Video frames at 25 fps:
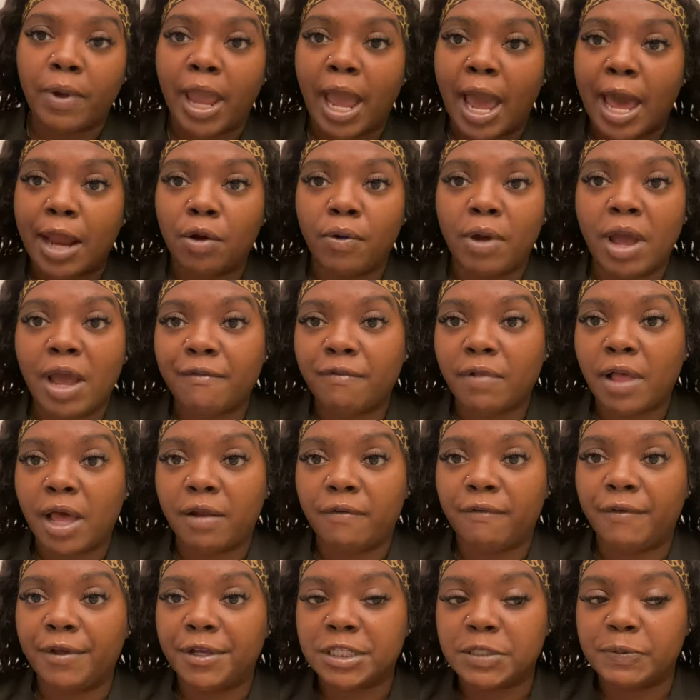I don't have a lot
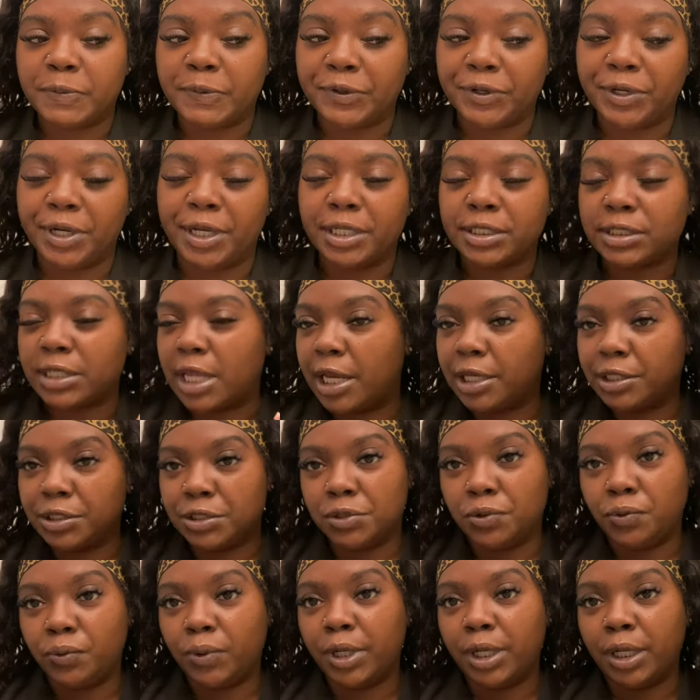of experience, like,
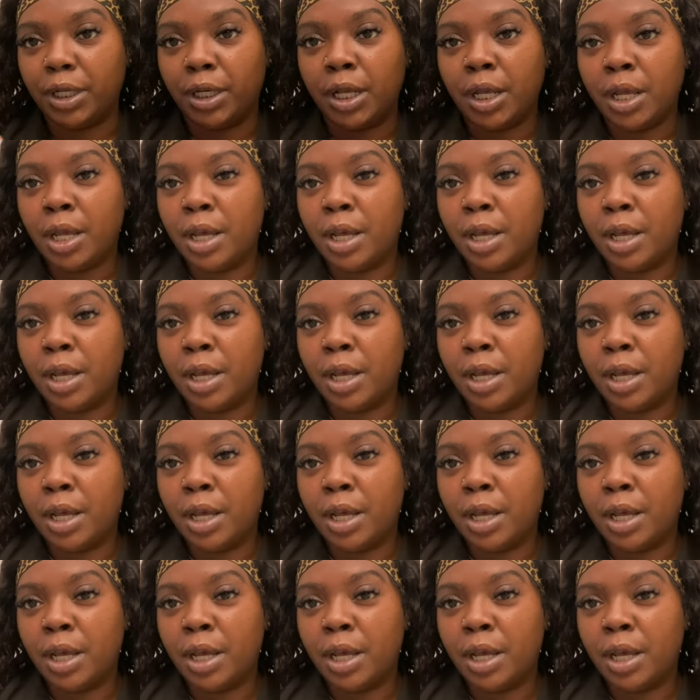doing